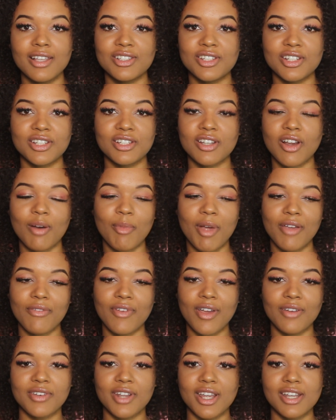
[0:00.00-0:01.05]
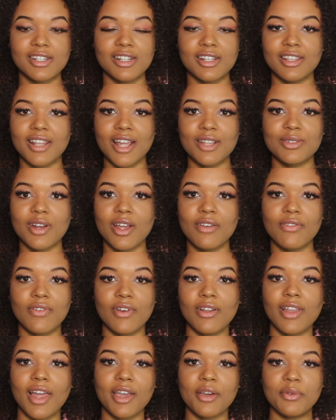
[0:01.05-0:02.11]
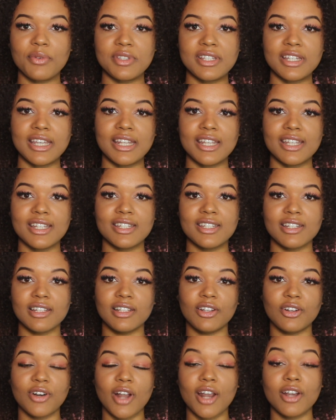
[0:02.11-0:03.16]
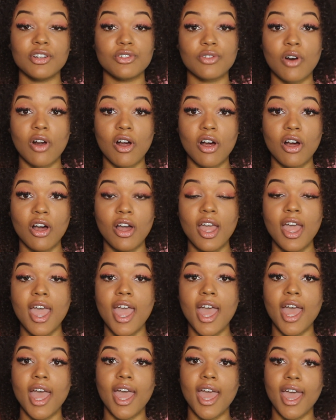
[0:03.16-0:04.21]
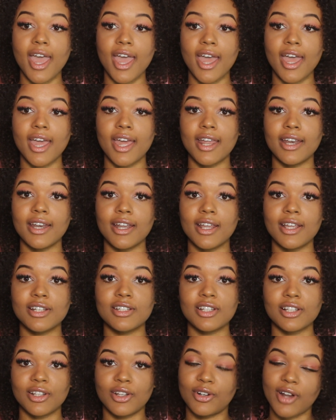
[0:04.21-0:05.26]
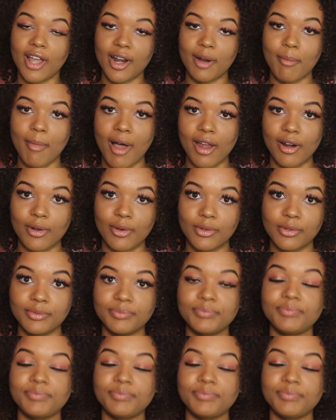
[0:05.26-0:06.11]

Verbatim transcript: to start my foundation, that's what I felt like was needed to learn how to draw and to learn how to model.